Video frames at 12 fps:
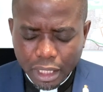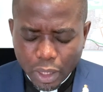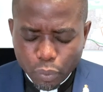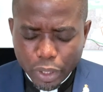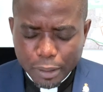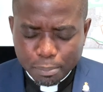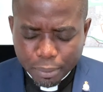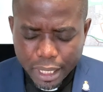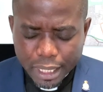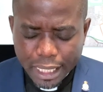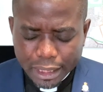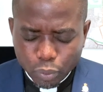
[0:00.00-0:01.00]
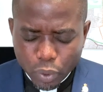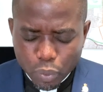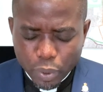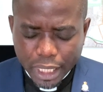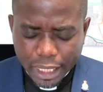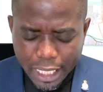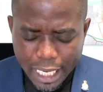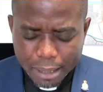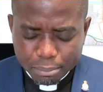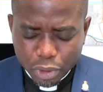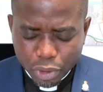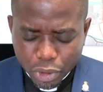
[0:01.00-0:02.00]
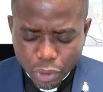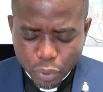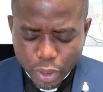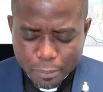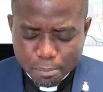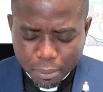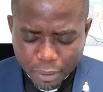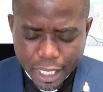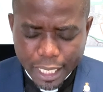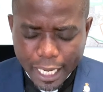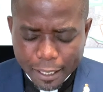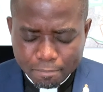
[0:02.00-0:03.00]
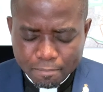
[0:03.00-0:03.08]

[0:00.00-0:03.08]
And we pray that when we come to you in prayer,